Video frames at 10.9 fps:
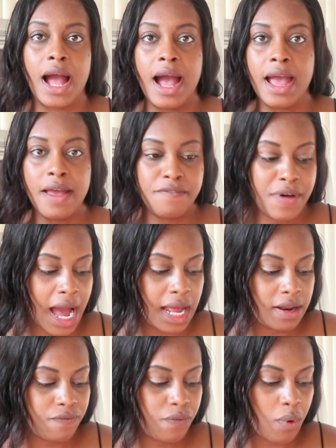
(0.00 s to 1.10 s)
I've had
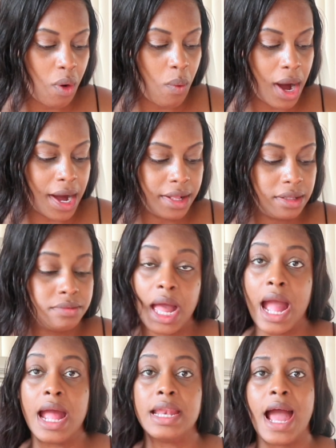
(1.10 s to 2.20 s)
it for a while
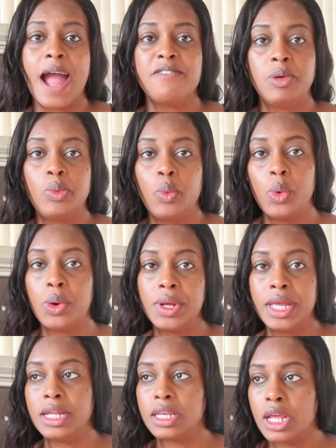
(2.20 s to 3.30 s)
and I've been
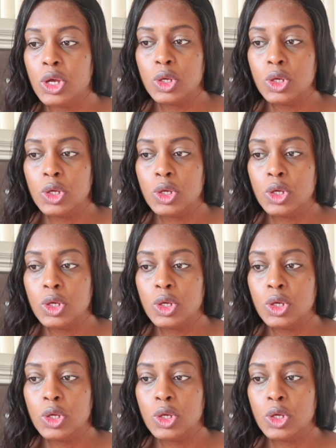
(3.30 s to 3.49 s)
wearing it.